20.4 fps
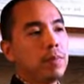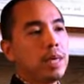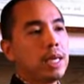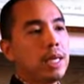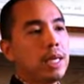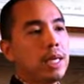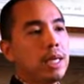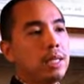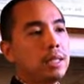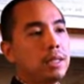
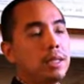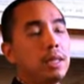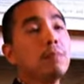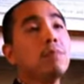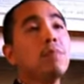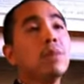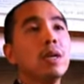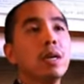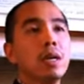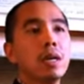making
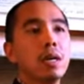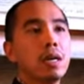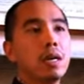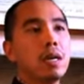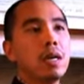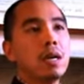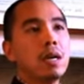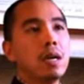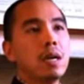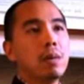something
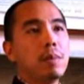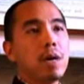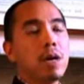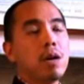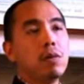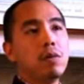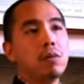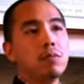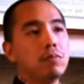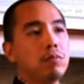
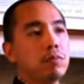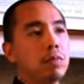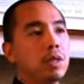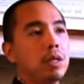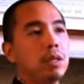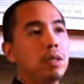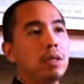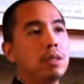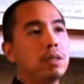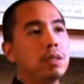about
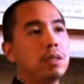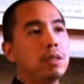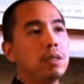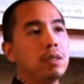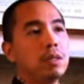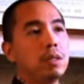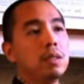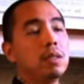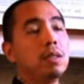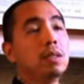
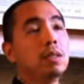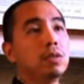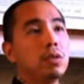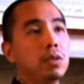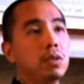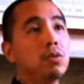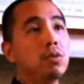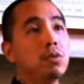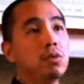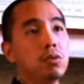this
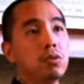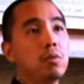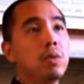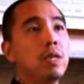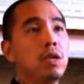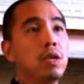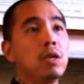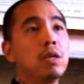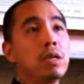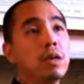issue,
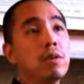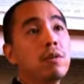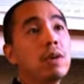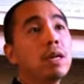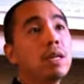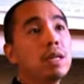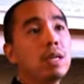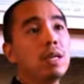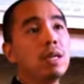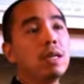but not
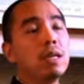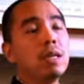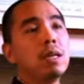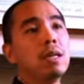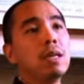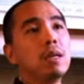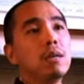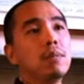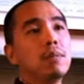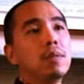directly,
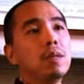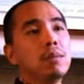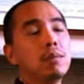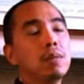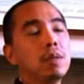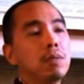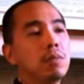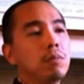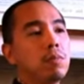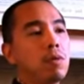
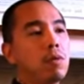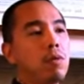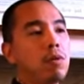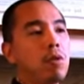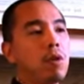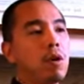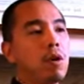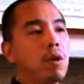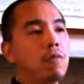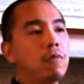but
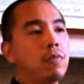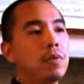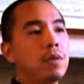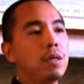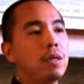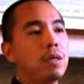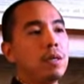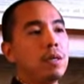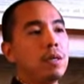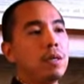more of
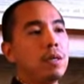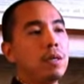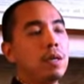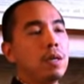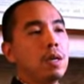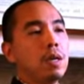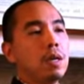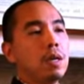the